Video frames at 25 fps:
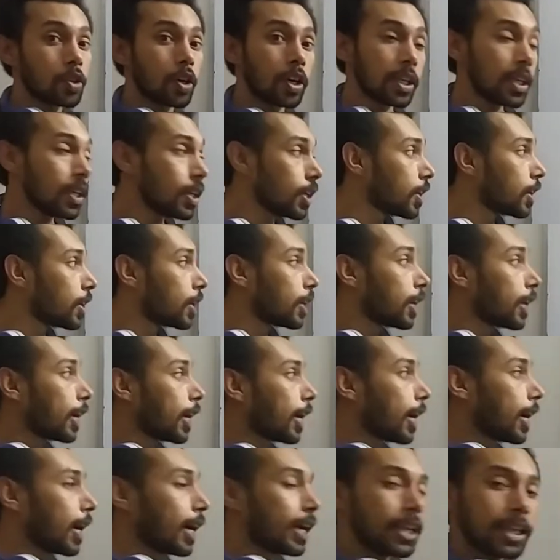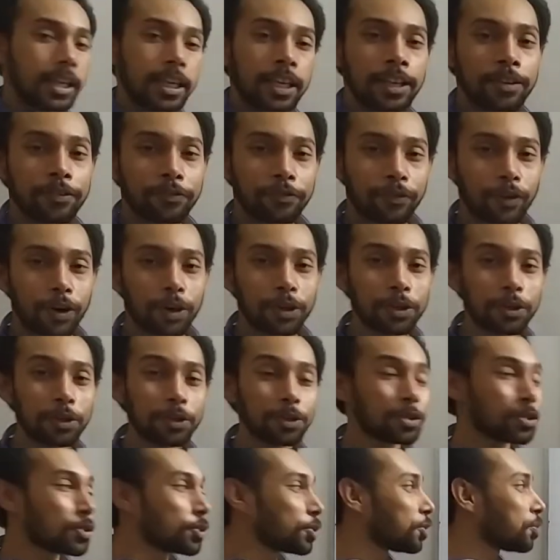Sorry, I
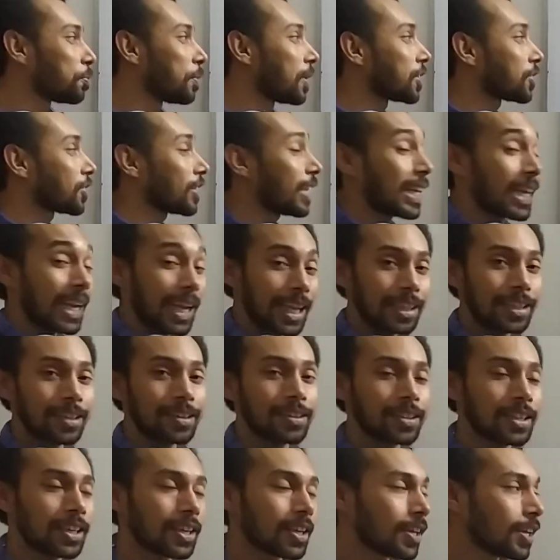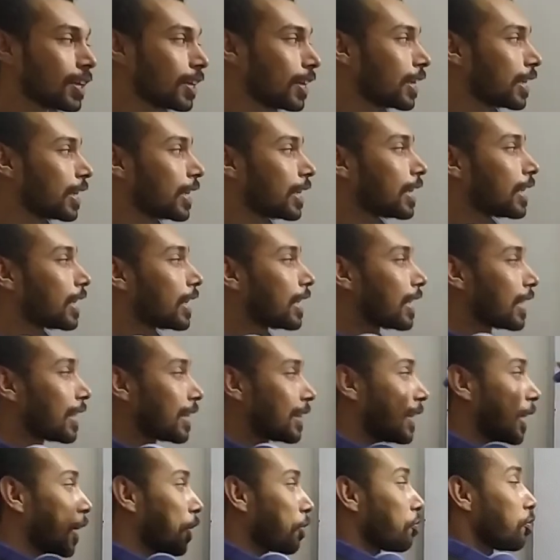forgot to mention another thing.
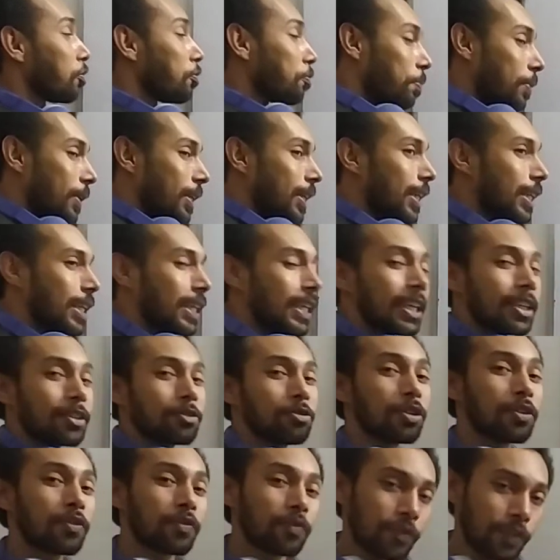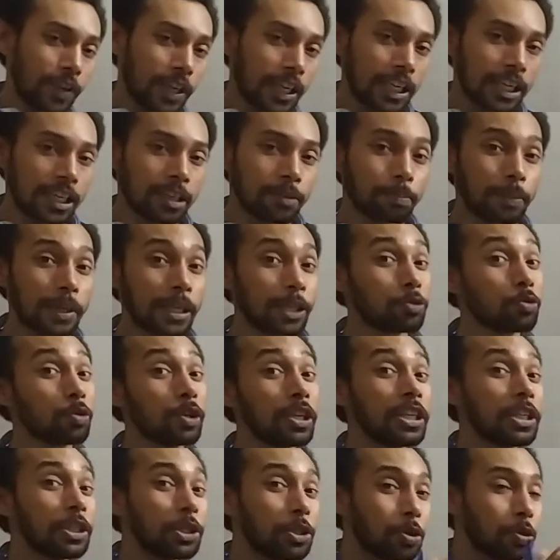there will be an electric field
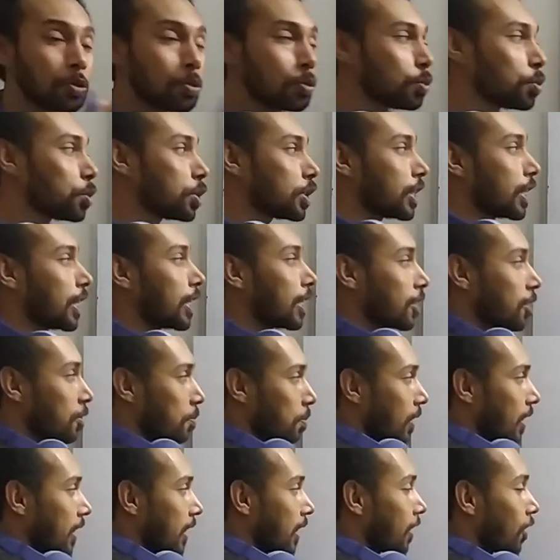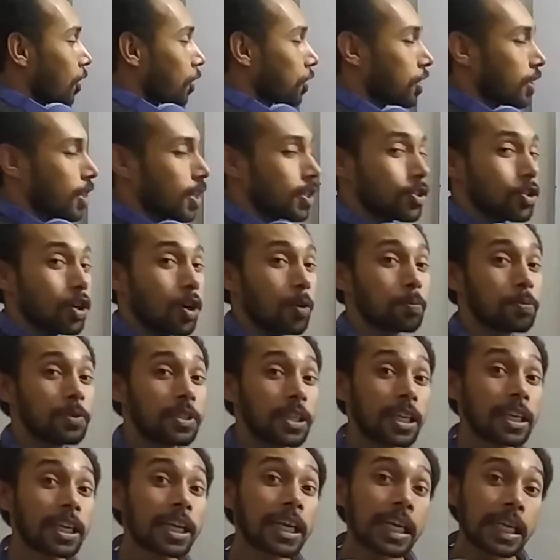between two charged particle or charged
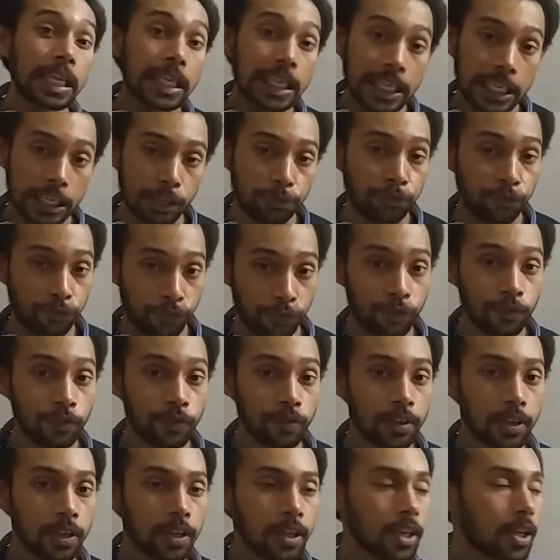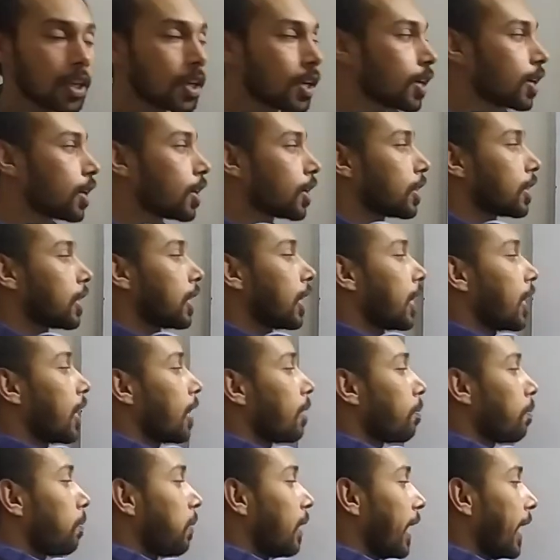objects if
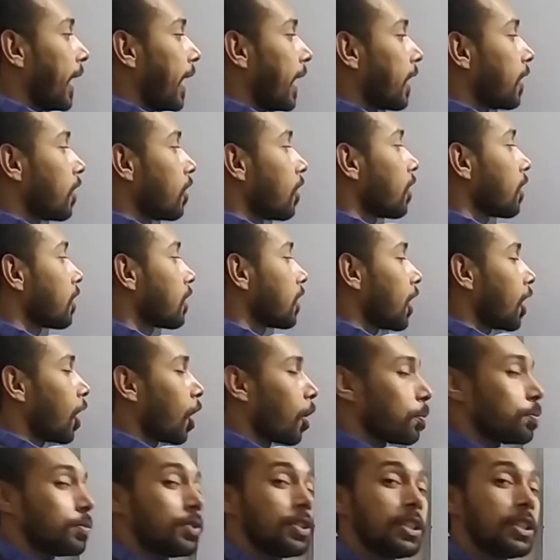the plate or the